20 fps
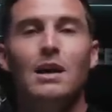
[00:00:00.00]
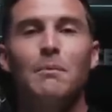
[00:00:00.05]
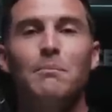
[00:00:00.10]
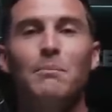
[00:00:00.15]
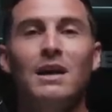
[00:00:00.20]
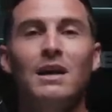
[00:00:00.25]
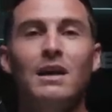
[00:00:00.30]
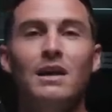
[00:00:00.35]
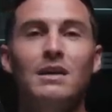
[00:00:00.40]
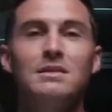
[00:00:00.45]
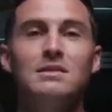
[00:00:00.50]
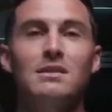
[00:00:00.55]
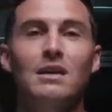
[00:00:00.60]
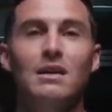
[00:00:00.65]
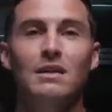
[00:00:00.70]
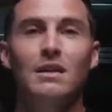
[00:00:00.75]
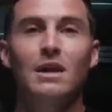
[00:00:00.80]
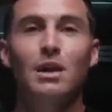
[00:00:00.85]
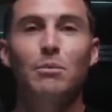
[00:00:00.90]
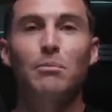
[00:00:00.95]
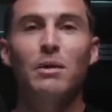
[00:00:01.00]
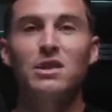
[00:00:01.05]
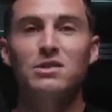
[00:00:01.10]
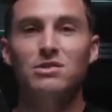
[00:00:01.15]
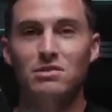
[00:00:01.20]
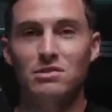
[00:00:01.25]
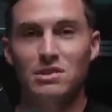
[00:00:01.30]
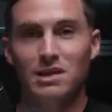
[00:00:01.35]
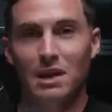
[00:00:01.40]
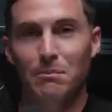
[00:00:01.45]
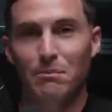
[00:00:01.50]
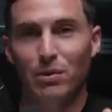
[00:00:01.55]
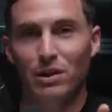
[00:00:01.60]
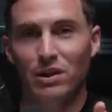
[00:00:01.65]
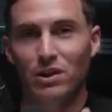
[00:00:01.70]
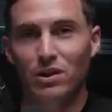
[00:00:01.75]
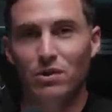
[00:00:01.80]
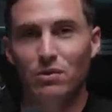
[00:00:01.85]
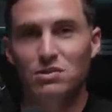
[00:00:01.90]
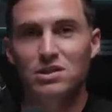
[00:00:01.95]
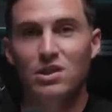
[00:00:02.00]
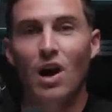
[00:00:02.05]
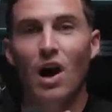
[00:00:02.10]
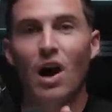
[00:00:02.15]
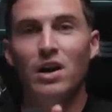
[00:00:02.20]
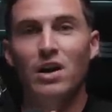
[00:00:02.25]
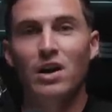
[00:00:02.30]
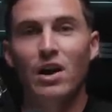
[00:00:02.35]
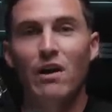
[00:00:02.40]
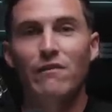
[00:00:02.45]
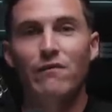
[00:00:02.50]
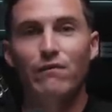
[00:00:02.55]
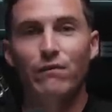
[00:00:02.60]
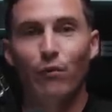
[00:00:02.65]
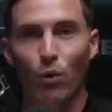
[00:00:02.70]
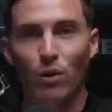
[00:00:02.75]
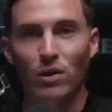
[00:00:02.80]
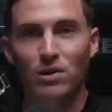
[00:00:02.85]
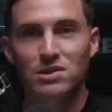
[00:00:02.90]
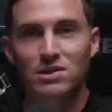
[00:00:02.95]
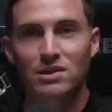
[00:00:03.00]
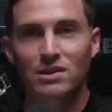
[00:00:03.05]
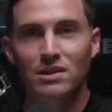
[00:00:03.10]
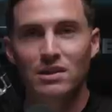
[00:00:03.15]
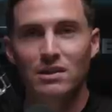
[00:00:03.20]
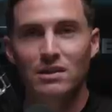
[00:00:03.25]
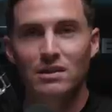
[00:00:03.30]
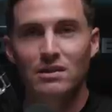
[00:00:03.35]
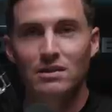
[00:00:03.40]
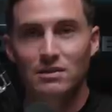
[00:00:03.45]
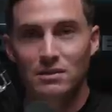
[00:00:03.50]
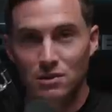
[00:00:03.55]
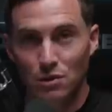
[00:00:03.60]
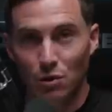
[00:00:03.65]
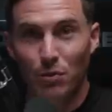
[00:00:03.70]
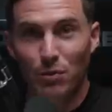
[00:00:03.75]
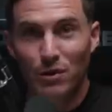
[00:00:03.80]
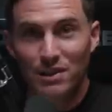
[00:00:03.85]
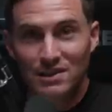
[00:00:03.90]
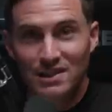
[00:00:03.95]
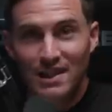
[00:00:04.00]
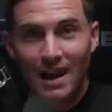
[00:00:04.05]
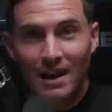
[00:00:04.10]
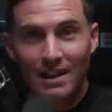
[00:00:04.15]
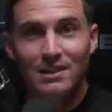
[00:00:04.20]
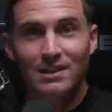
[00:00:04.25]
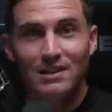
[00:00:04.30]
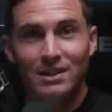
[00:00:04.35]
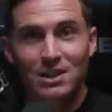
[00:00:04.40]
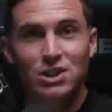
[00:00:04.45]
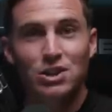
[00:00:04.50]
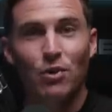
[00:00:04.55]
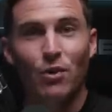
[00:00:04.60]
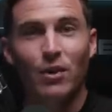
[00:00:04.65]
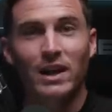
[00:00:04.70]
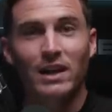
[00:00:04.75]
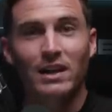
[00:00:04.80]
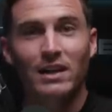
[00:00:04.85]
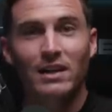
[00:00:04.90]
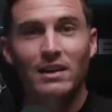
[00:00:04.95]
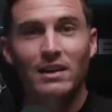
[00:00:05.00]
because their muscles can produce enough force to protect the joint.